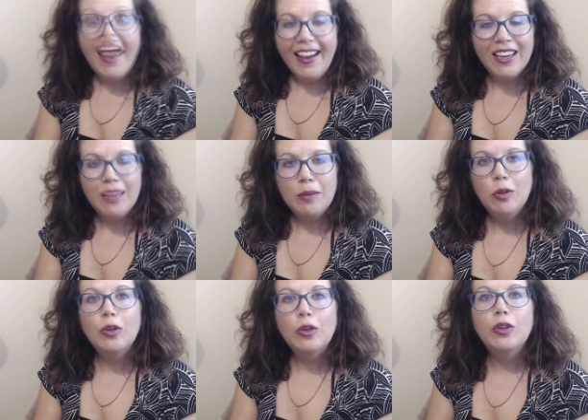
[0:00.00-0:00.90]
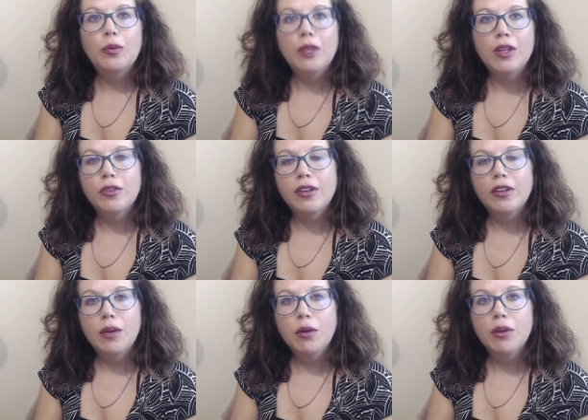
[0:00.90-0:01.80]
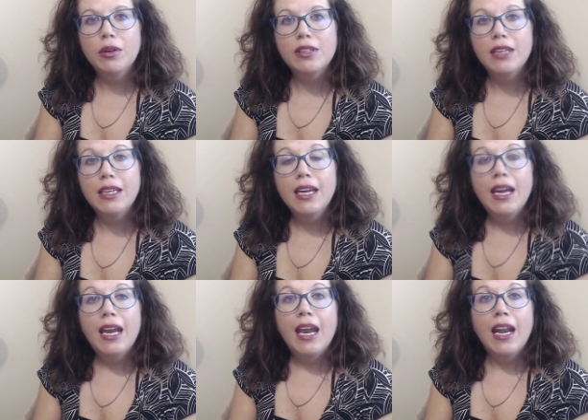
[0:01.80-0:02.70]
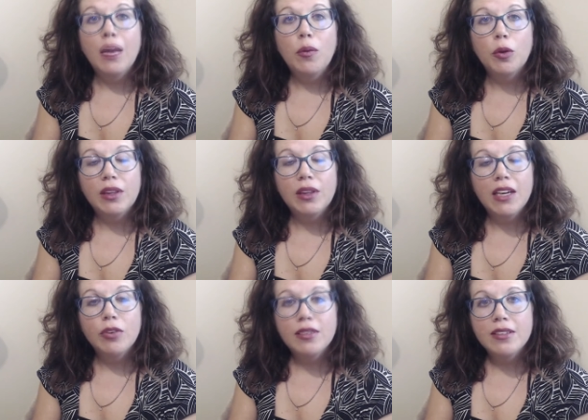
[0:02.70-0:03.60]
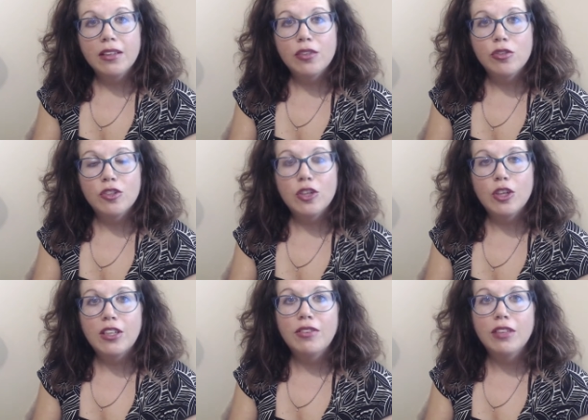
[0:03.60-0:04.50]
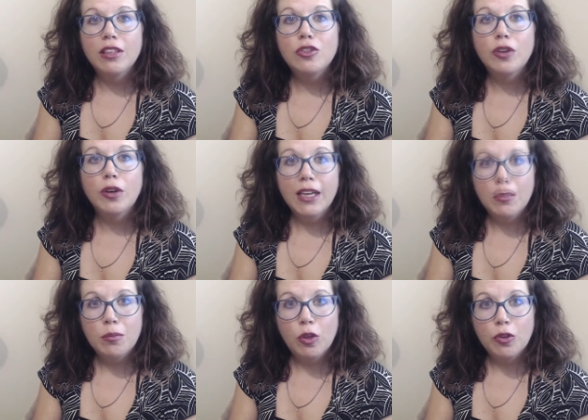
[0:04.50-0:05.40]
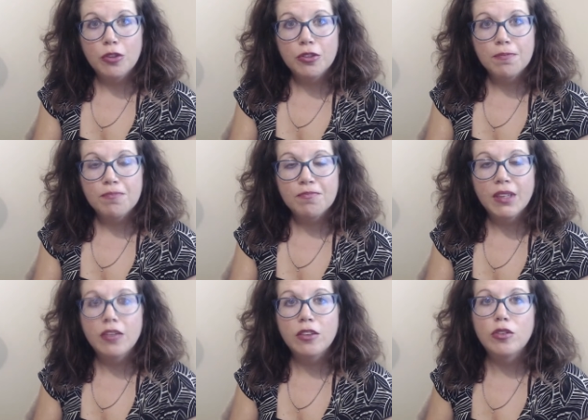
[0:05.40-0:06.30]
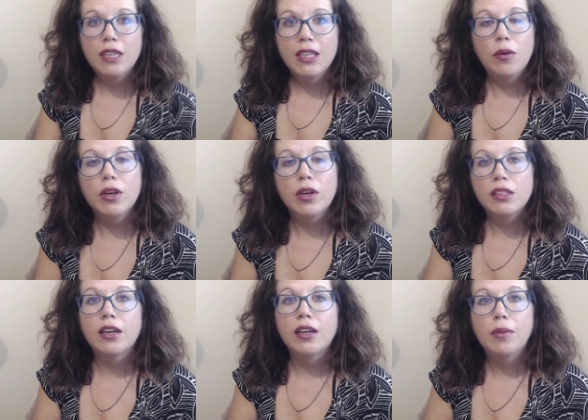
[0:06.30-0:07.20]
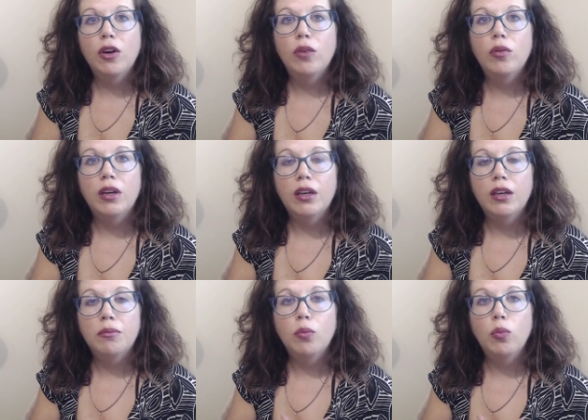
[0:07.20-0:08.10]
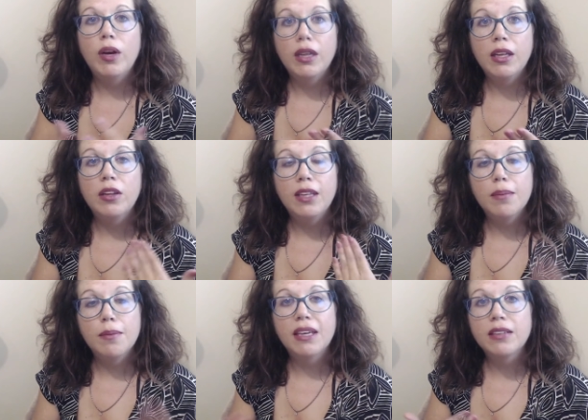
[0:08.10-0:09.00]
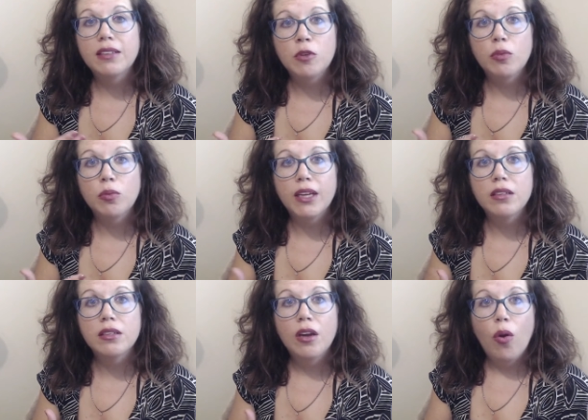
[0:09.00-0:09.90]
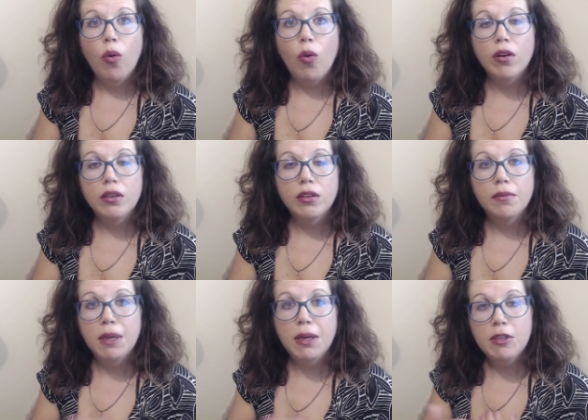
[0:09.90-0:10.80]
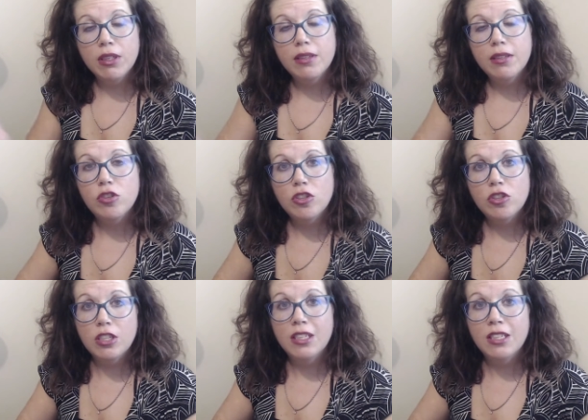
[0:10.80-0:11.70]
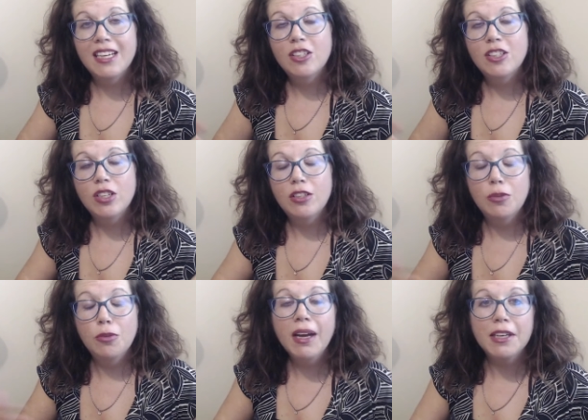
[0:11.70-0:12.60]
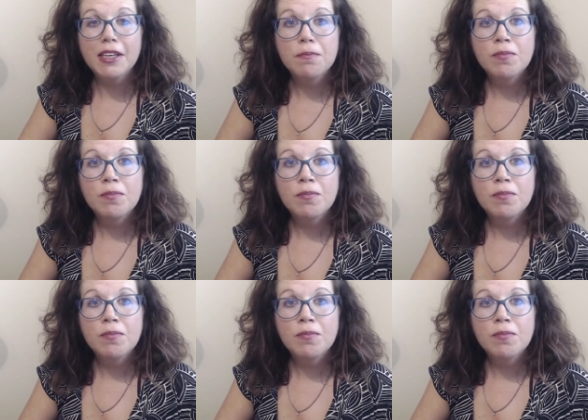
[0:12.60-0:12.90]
Hi, I'm Laura Clute with Ozark Gateway Realty, and I work with lakefront sellers in Cherokee Village who are animal owners. So today we're going to talk about um, what is the best time to rent, or maybe transition into buying.